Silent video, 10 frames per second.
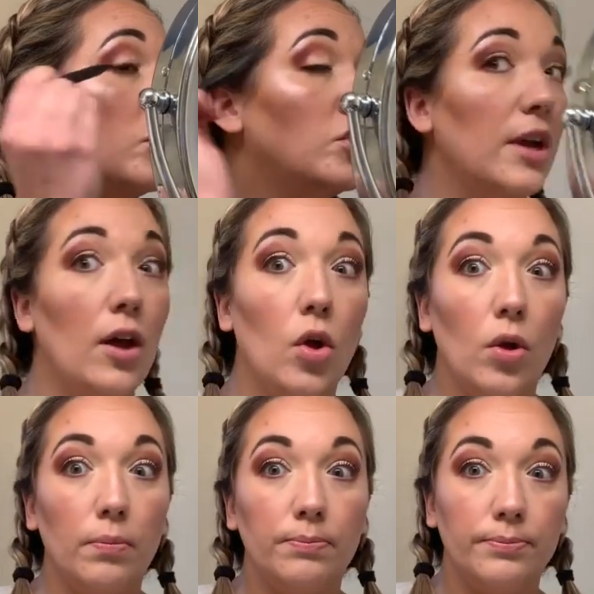
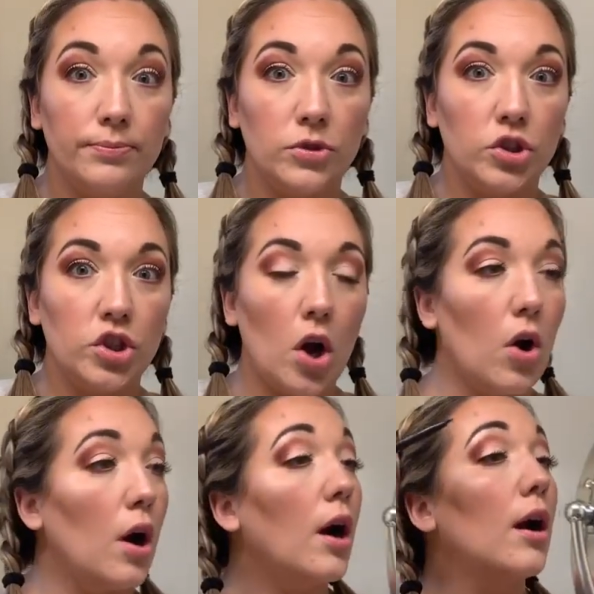gel
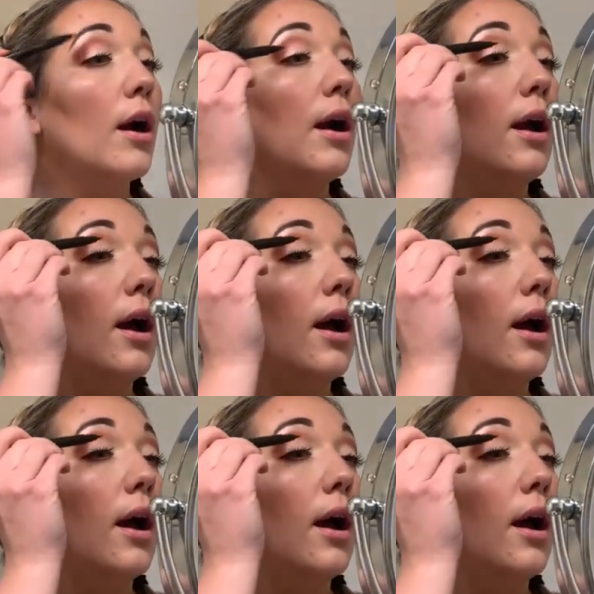jar,